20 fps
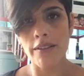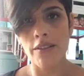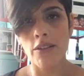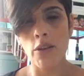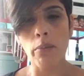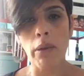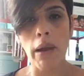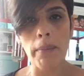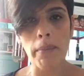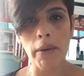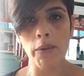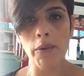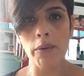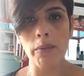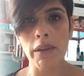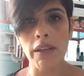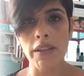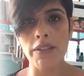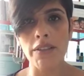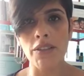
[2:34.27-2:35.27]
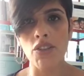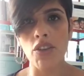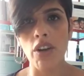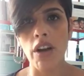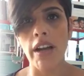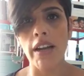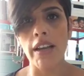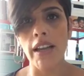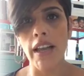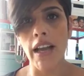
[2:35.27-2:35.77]
So prepping would be to try
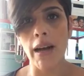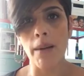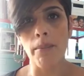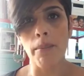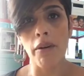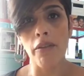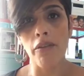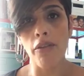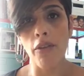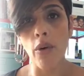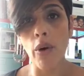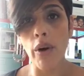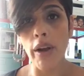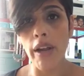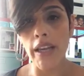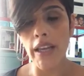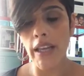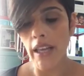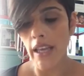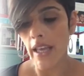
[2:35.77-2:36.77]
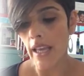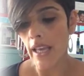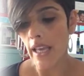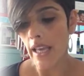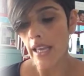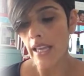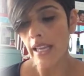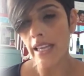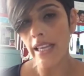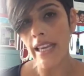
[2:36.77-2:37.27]
and help avoid
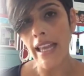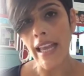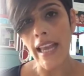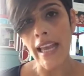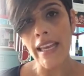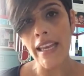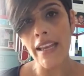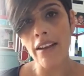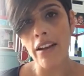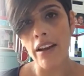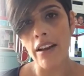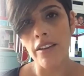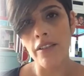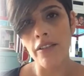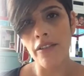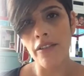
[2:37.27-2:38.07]
eating any kind of